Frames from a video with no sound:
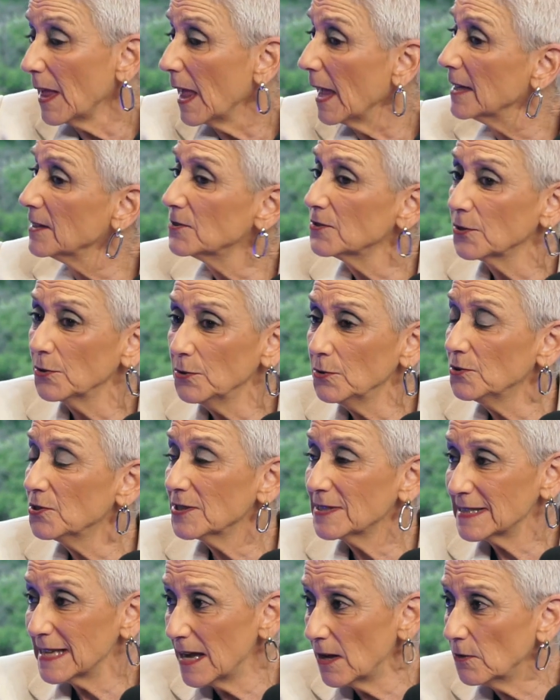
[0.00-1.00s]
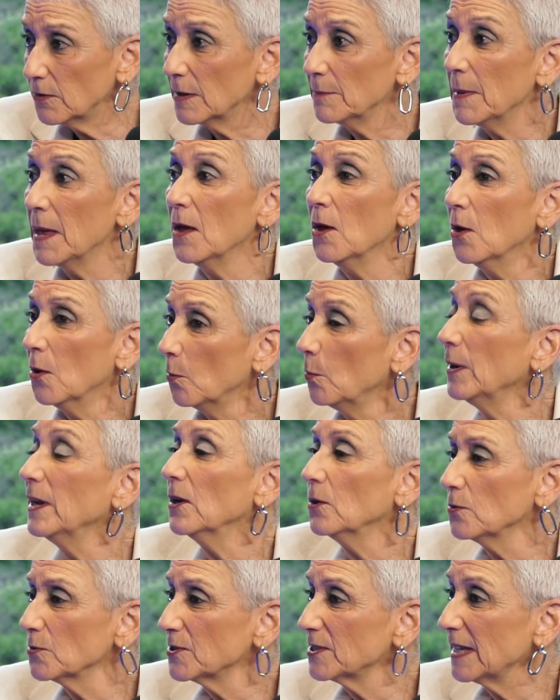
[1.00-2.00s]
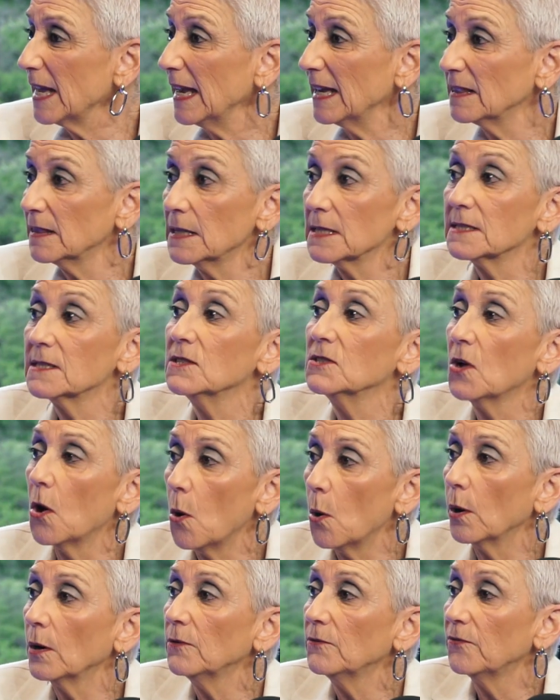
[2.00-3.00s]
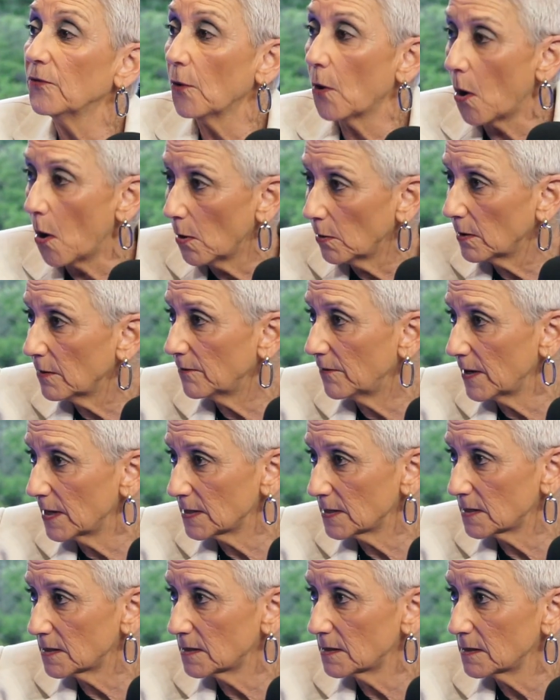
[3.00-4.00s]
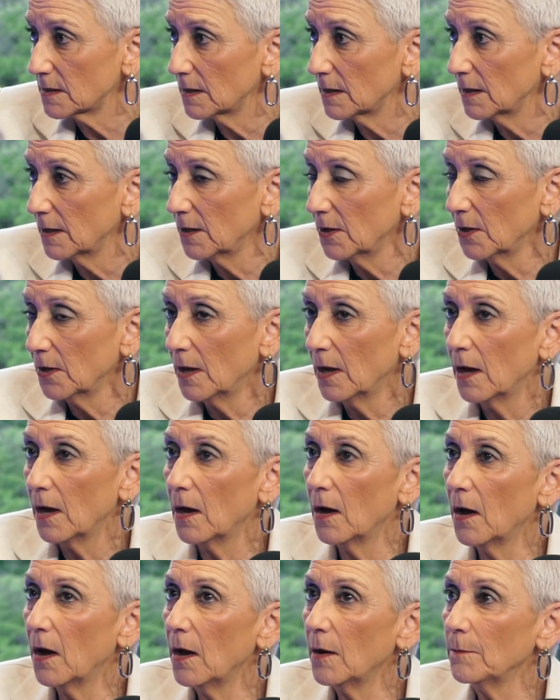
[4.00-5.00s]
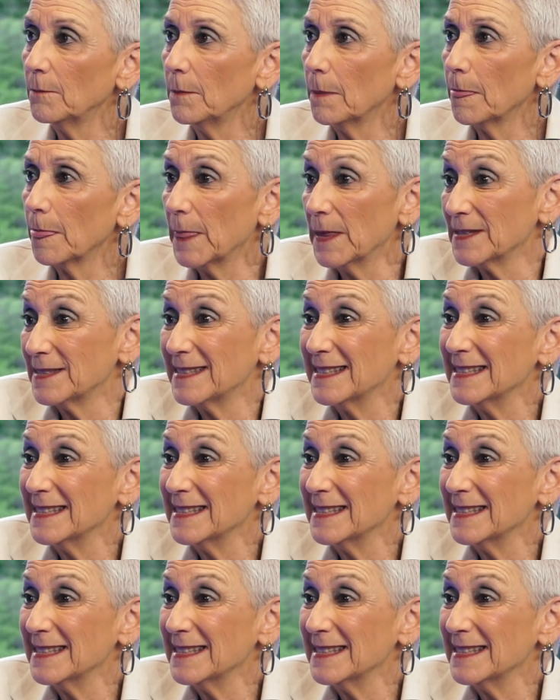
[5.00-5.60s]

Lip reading: And so you just tell them, we understand this is hard for all of us. This